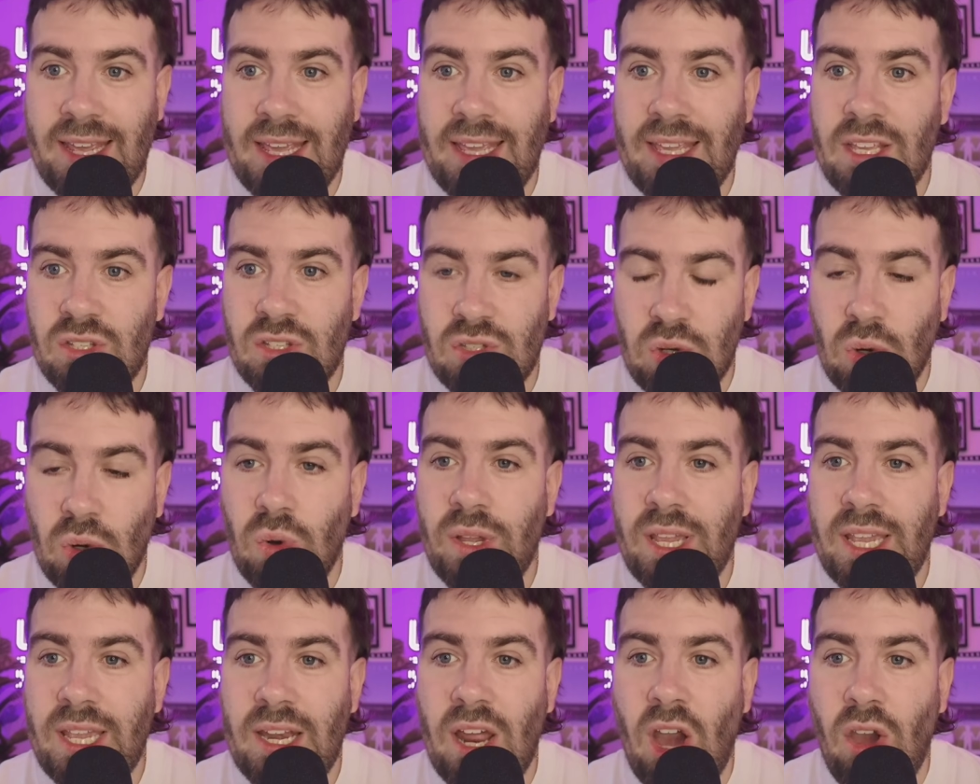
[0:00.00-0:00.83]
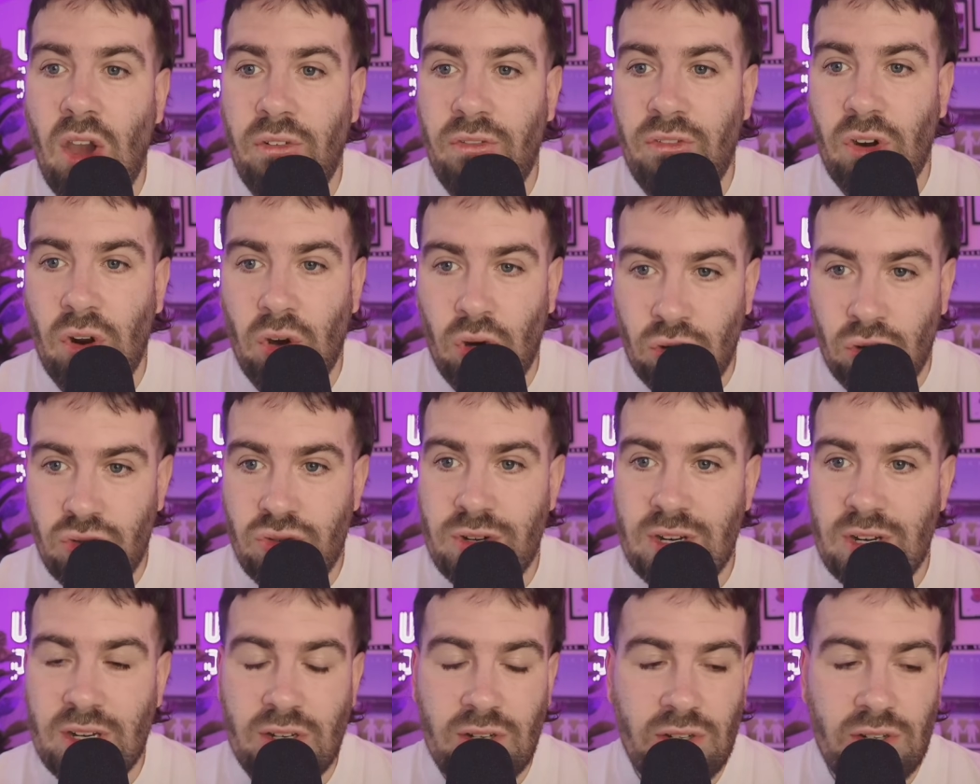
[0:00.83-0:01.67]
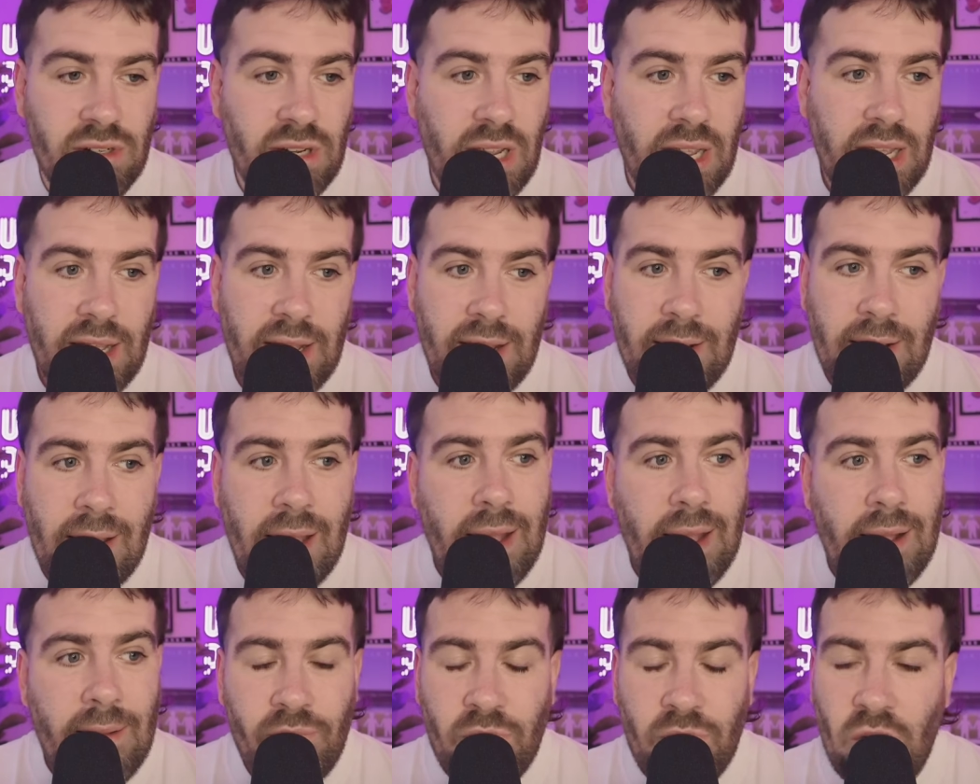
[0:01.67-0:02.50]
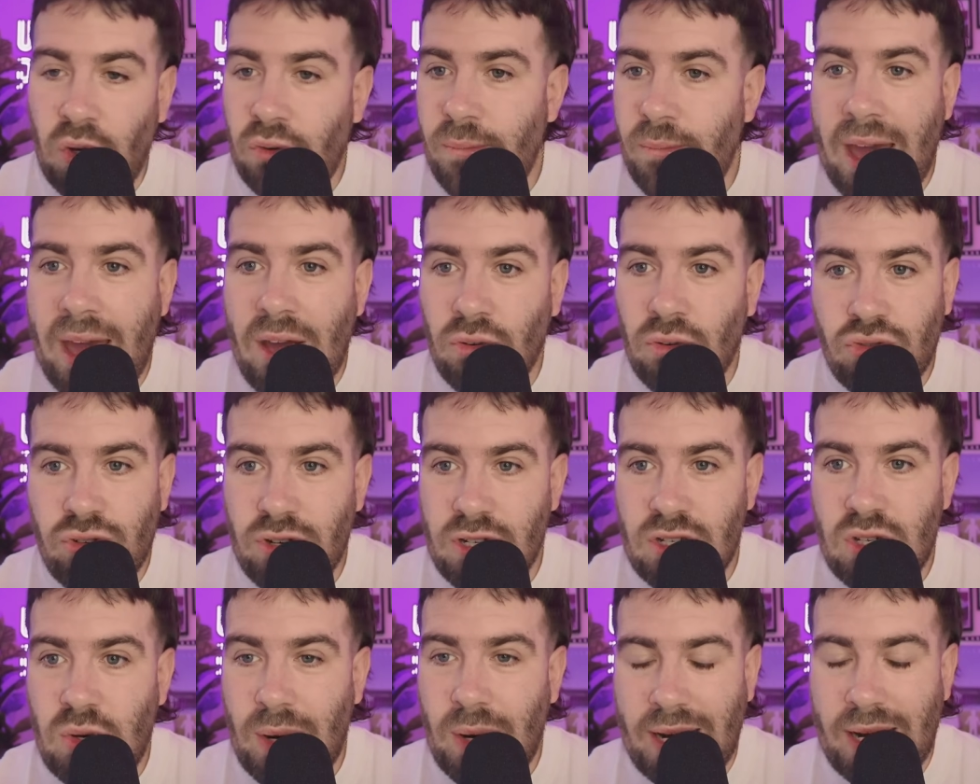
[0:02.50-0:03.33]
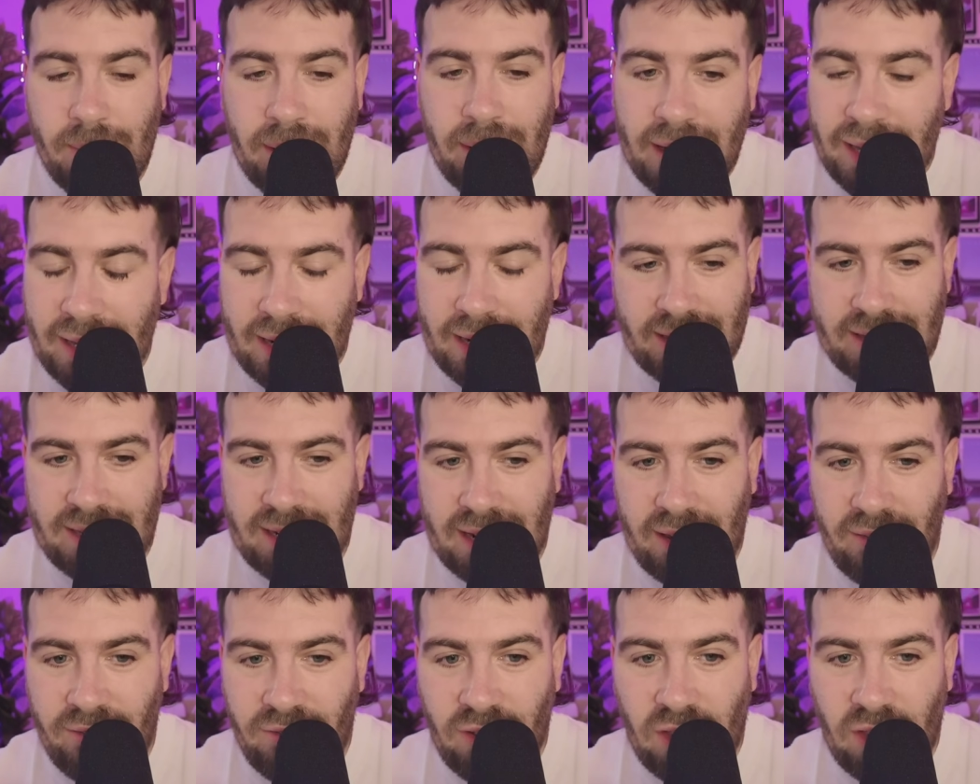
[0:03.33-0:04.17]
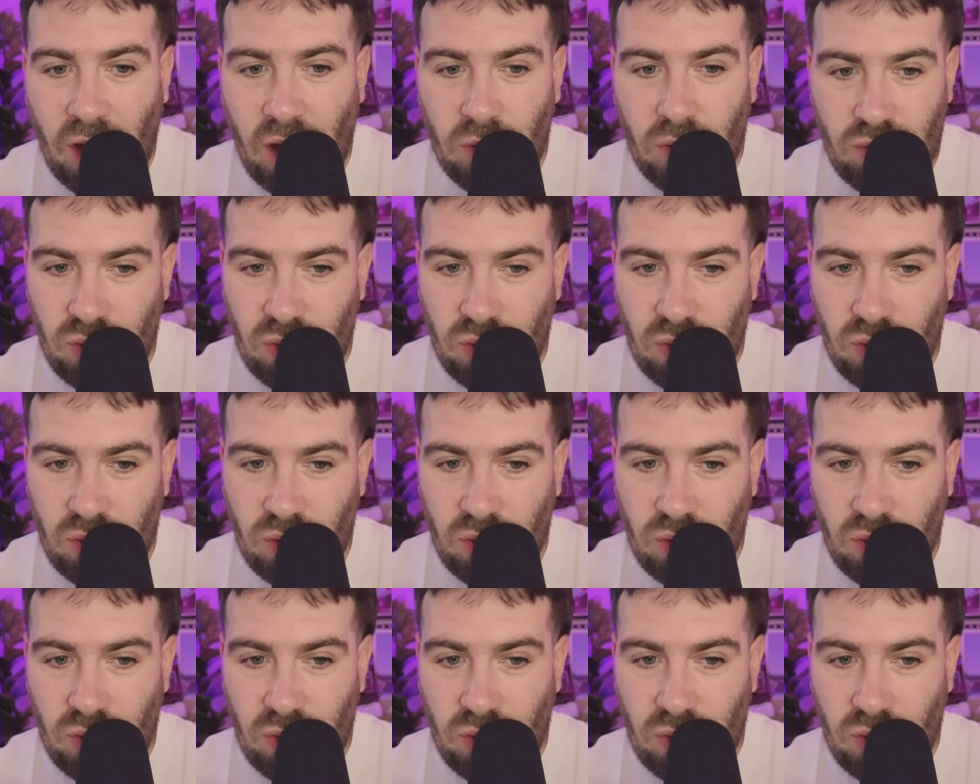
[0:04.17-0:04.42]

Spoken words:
You're talking over 100 and about 120 million, isn't it, for those?